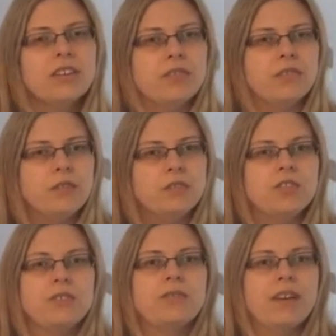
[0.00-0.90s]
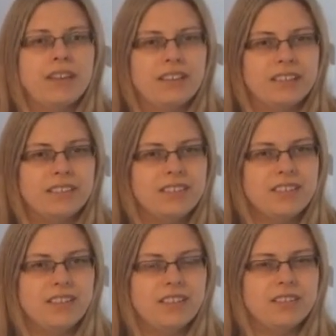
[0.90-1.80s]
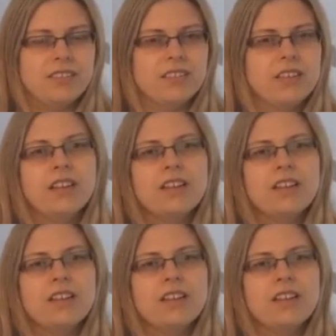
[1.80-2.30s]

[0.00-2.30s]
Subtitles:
the future finances,